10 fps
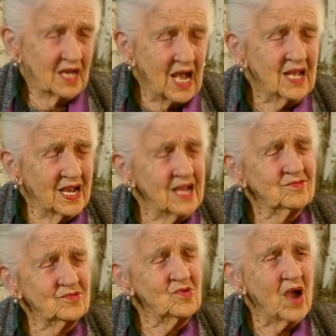
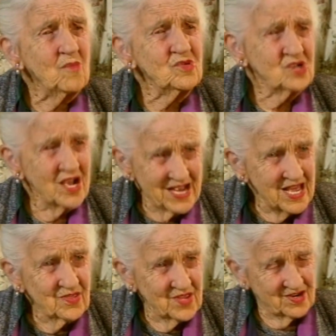I wish I
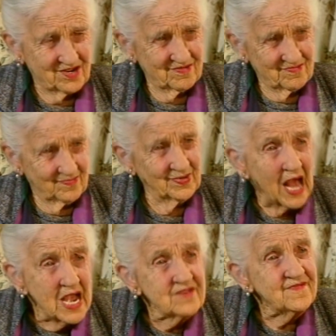had that
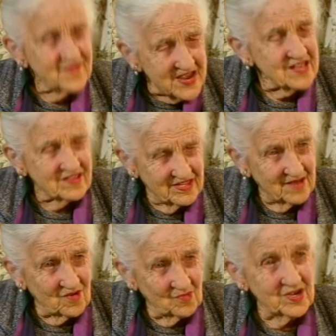blind faith.
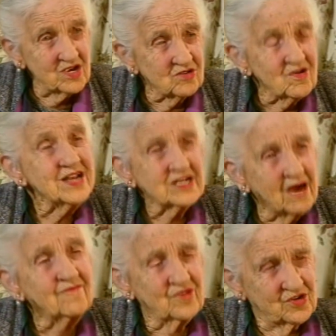That would be a great
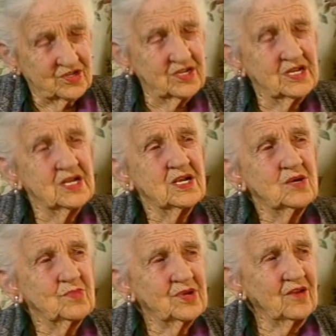comfort.
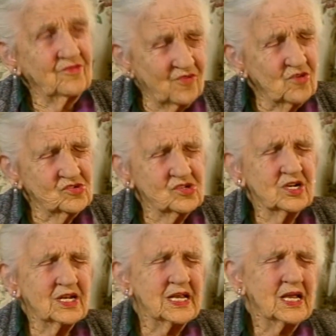But
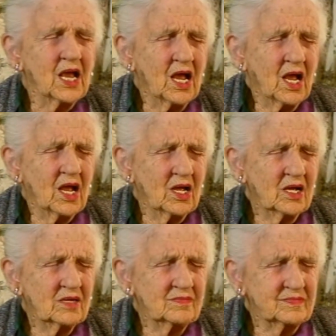unfortunately,
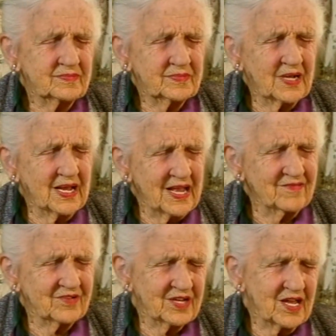I haven't.